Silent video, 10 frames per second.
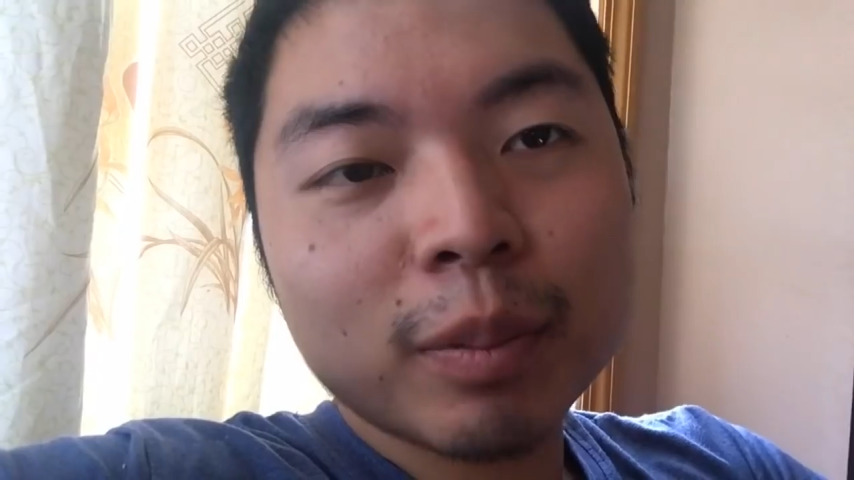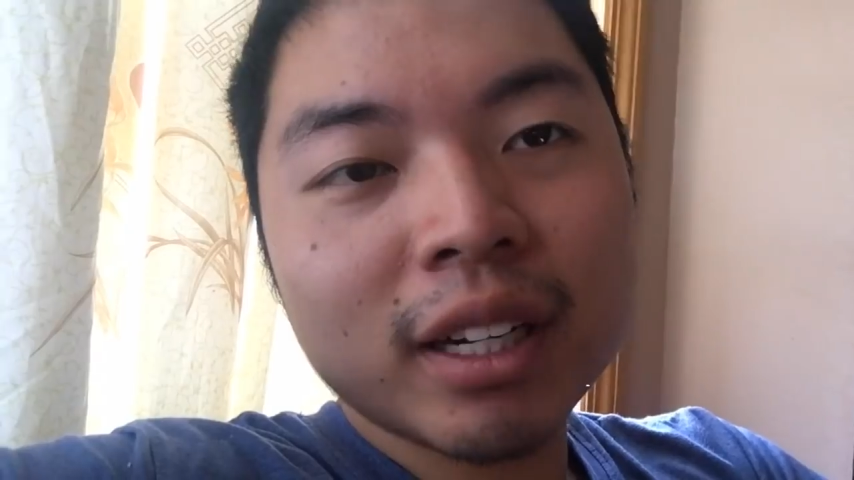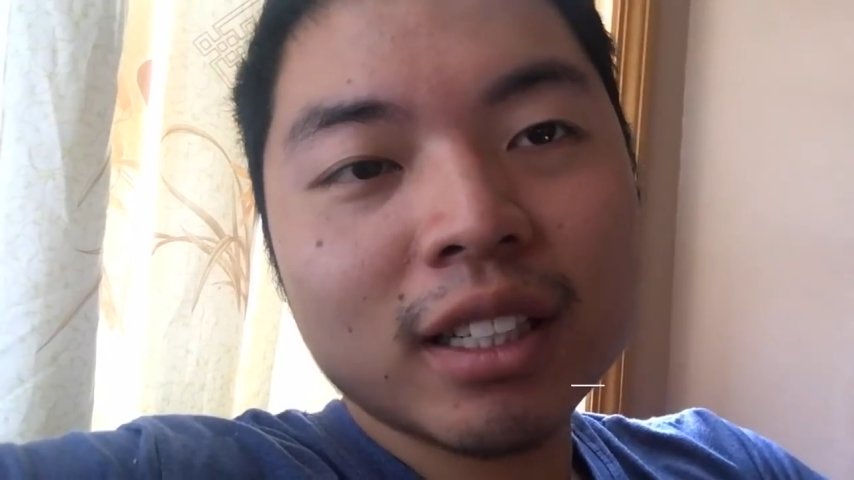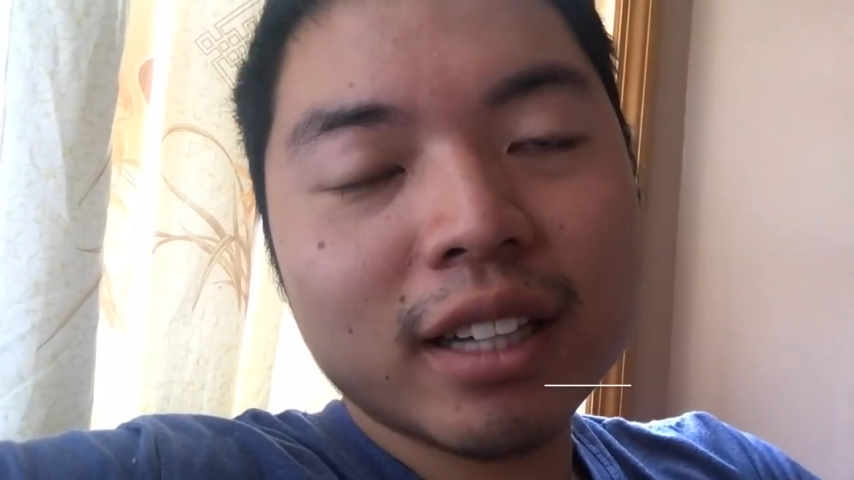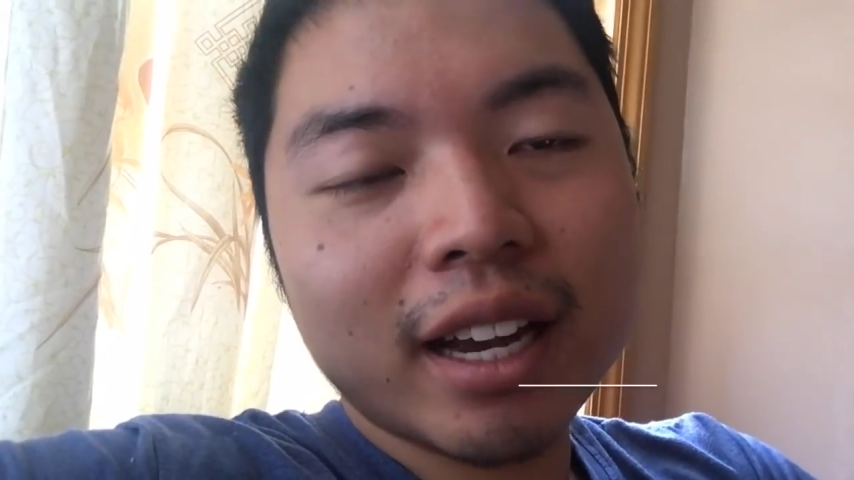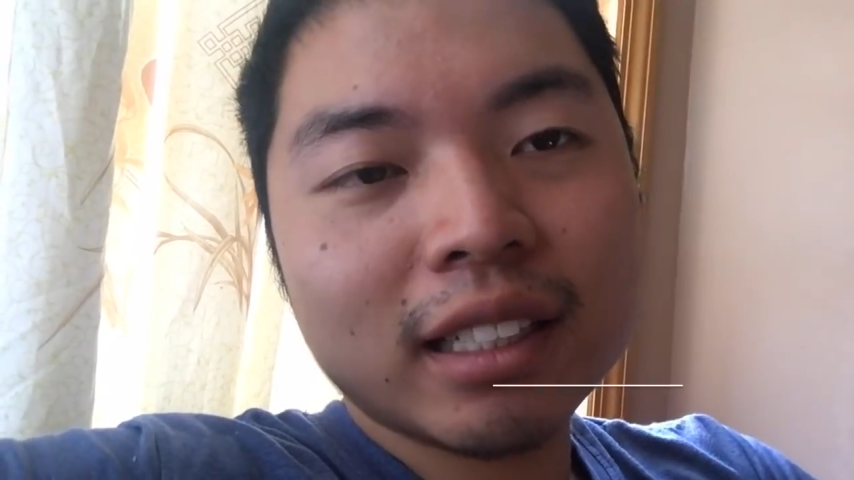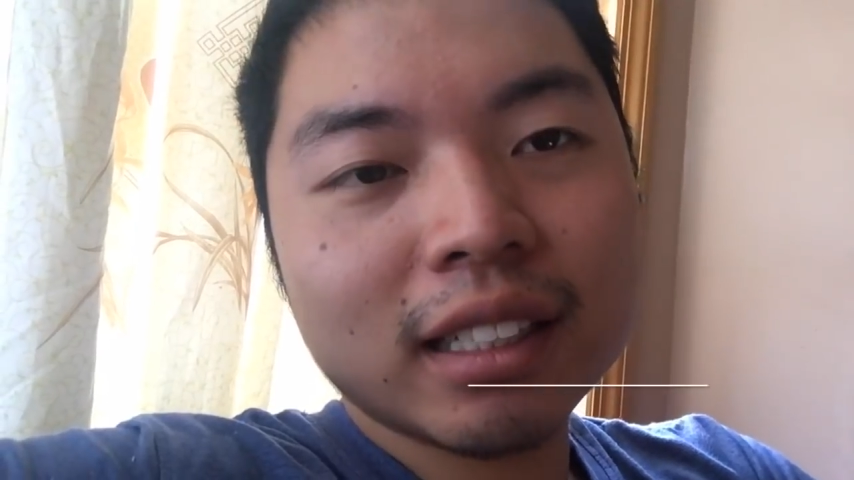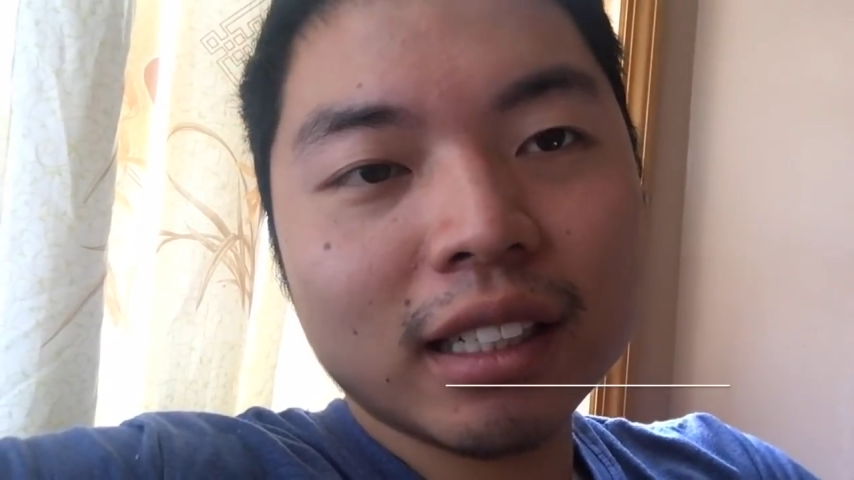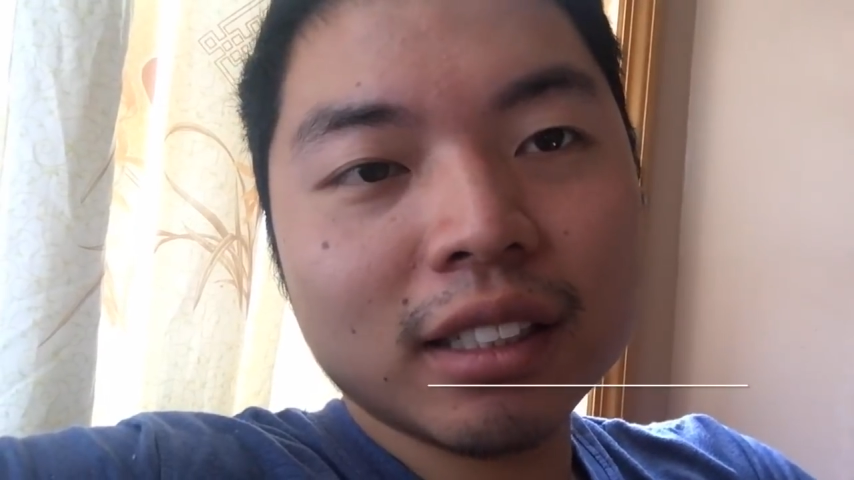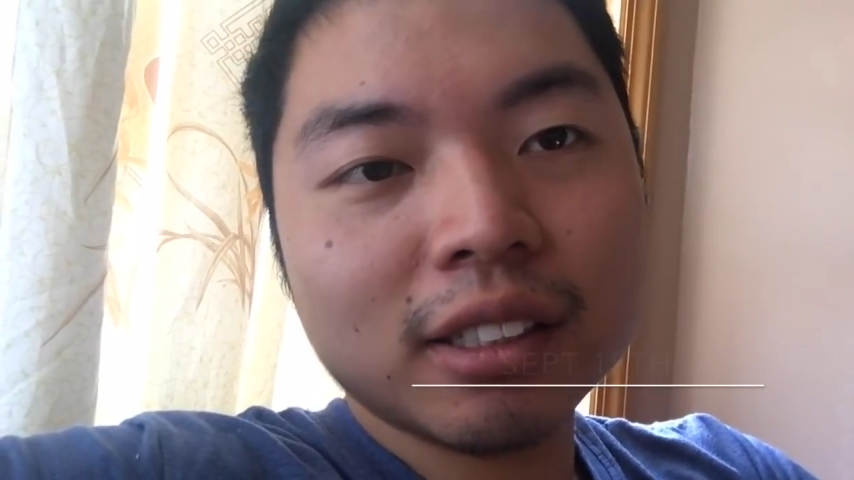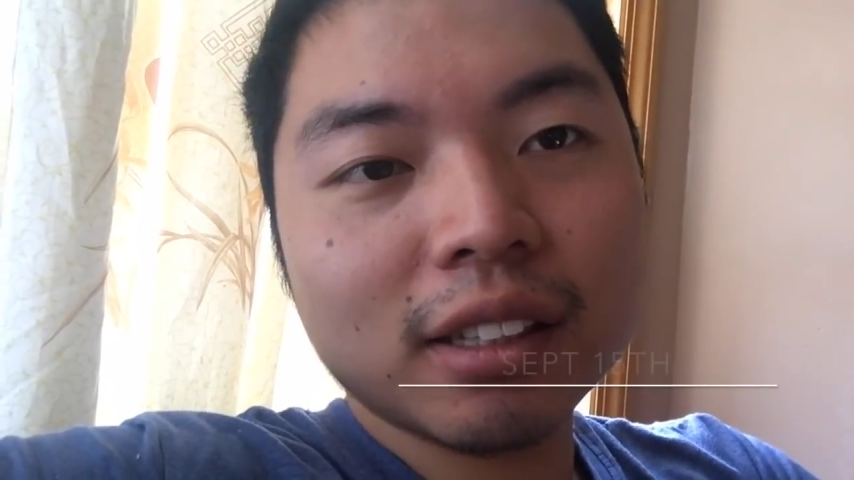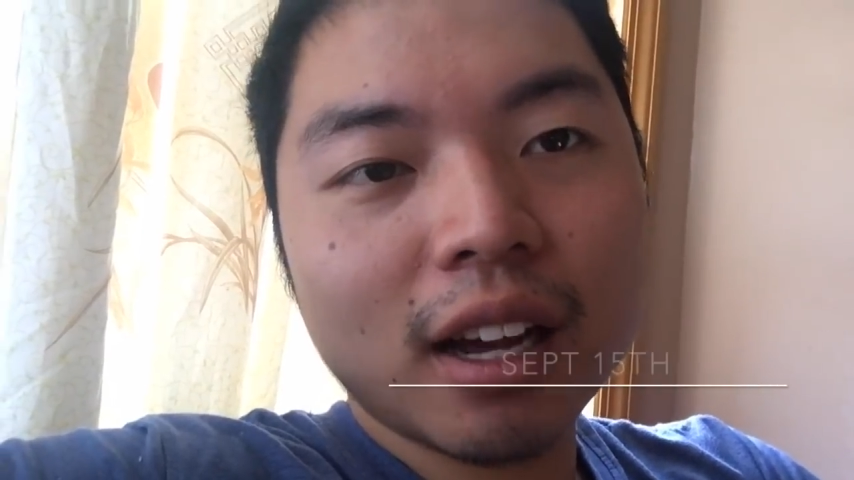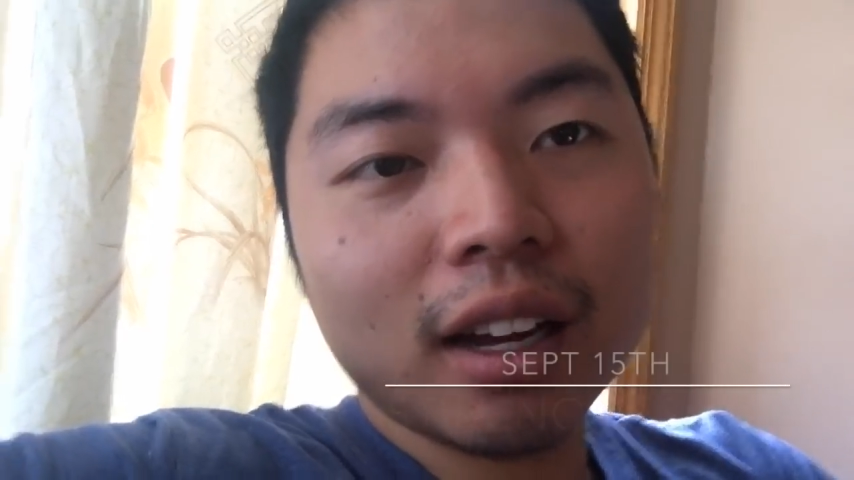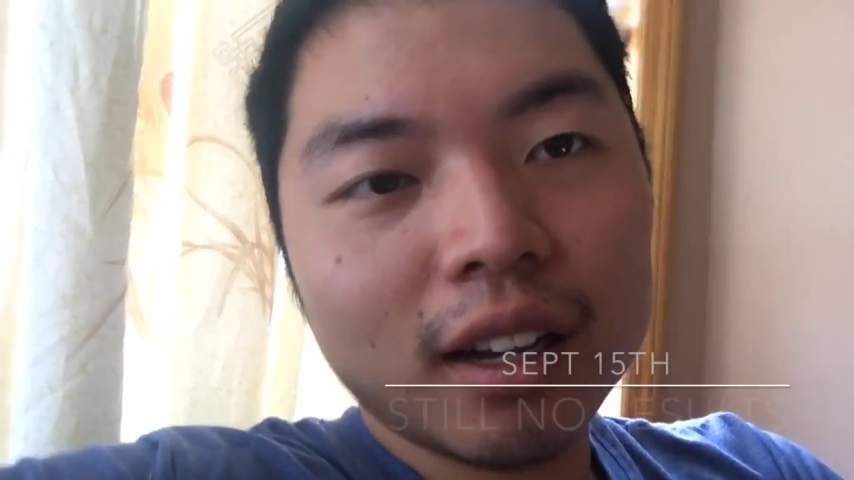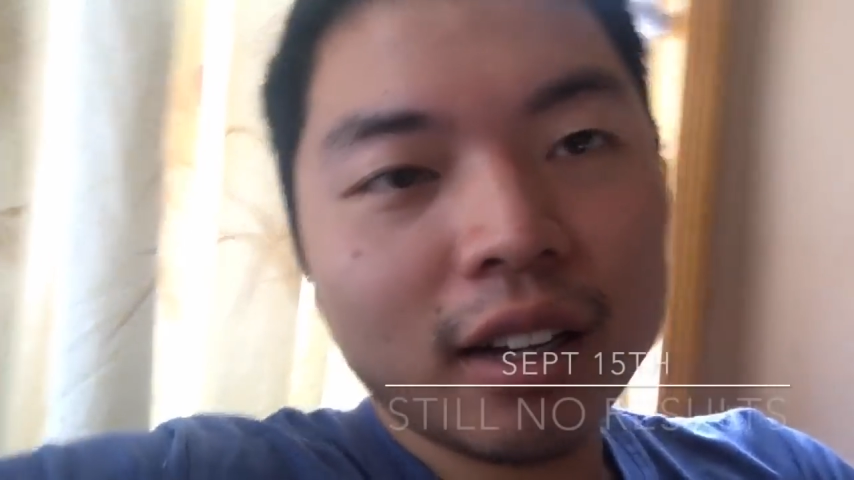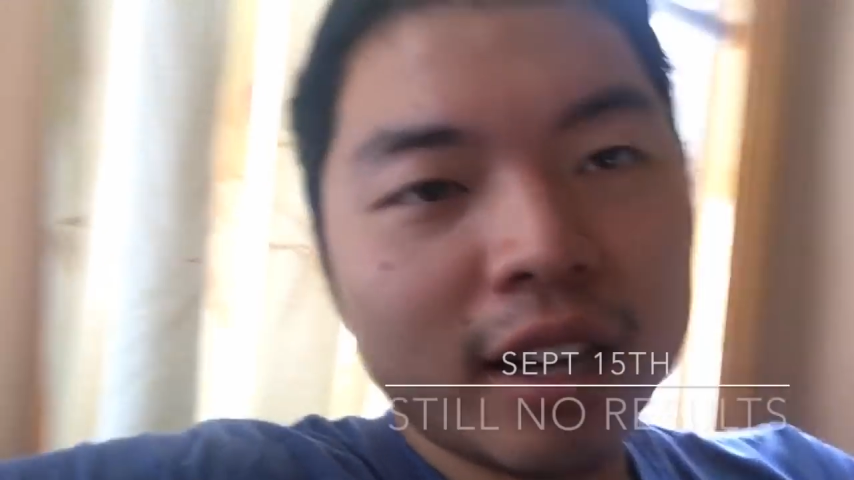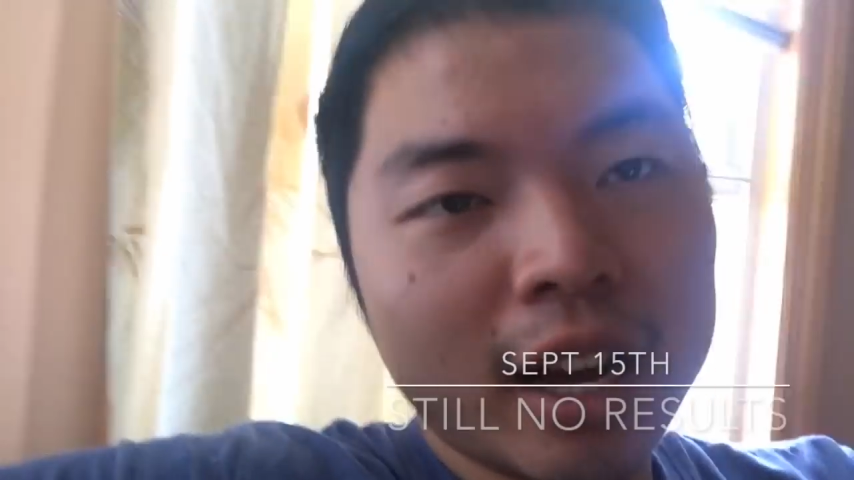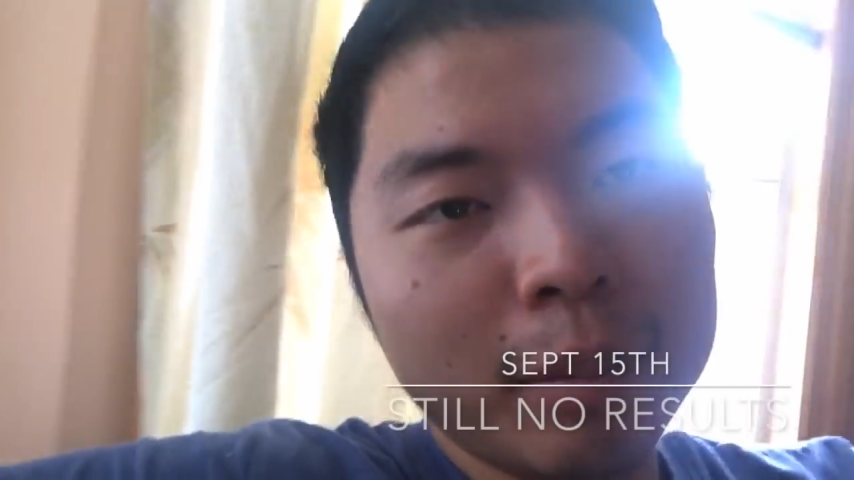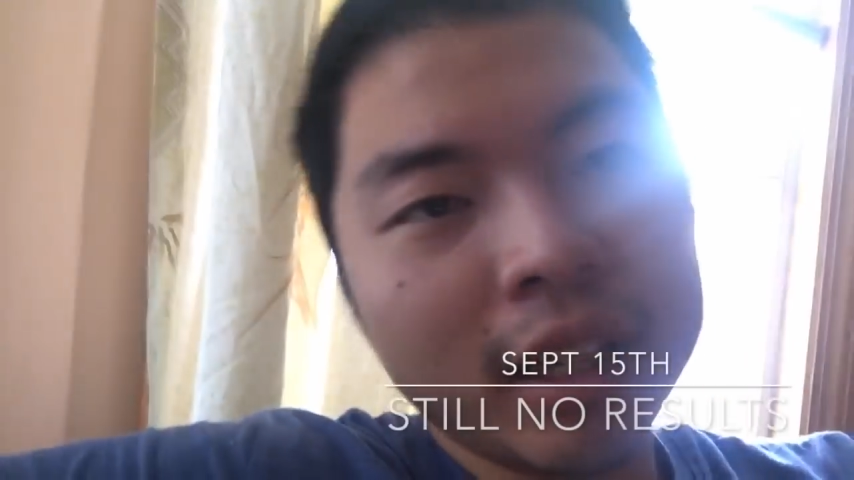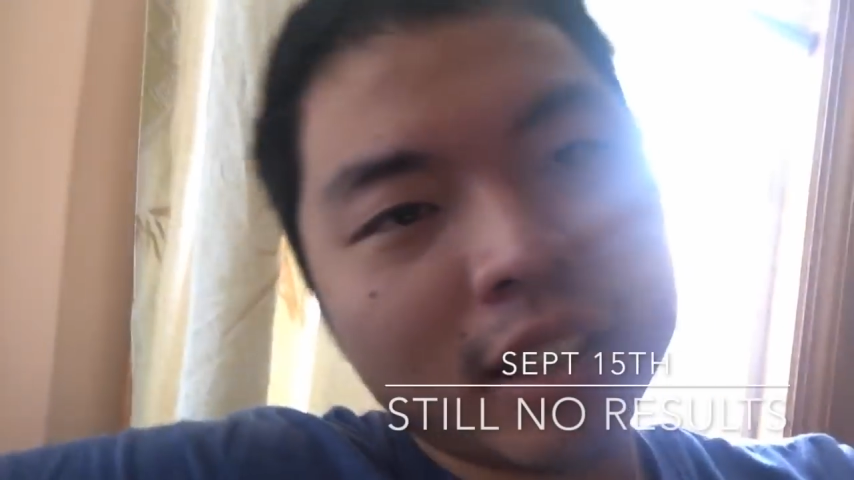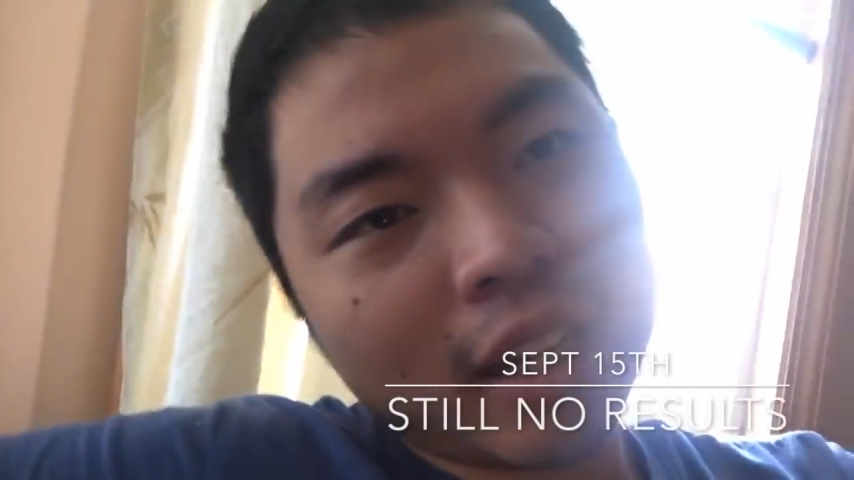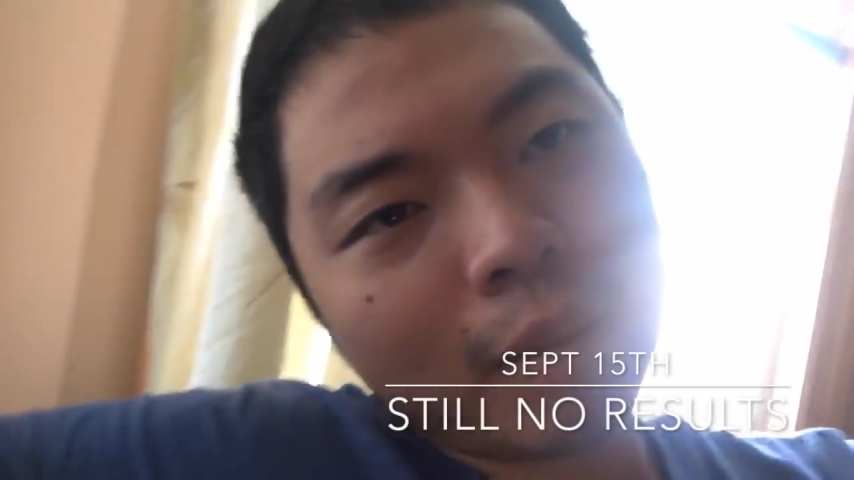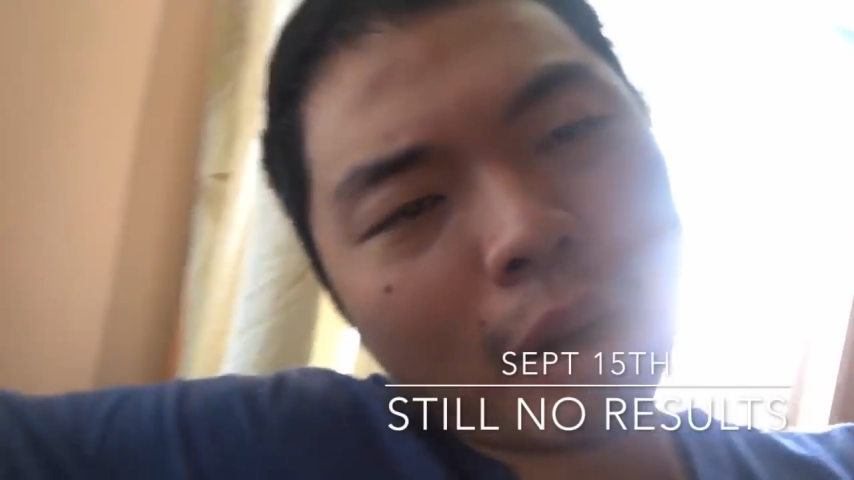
been a day since anatomy exam.